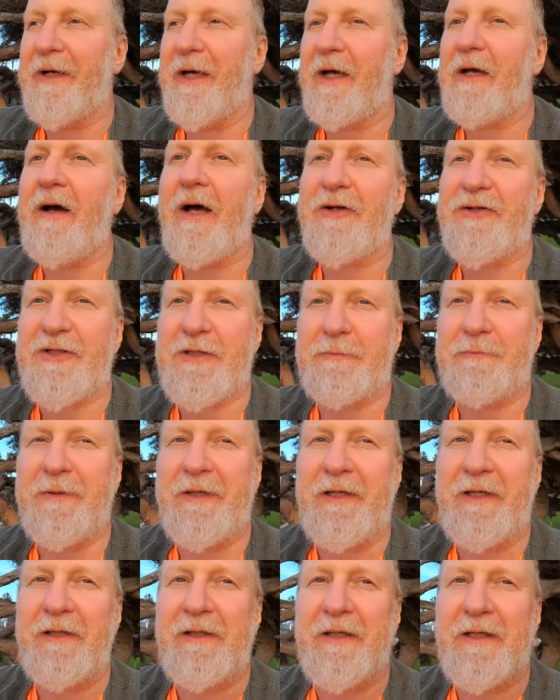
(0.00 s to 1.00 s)
A conscious
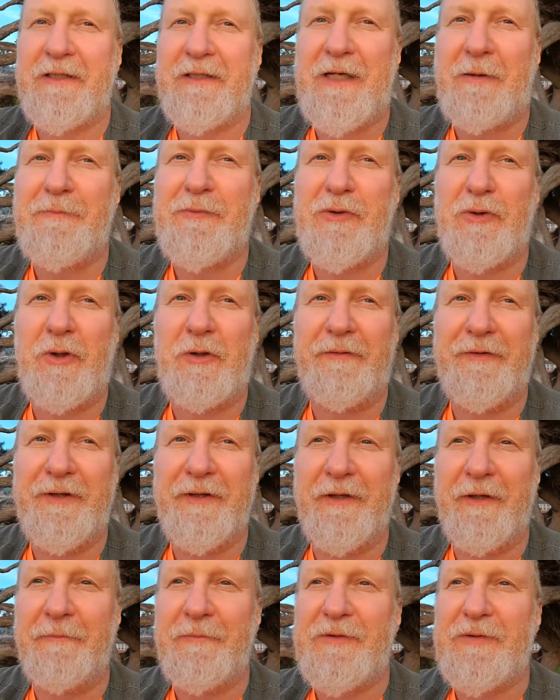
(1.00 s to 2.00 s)
being is observing them.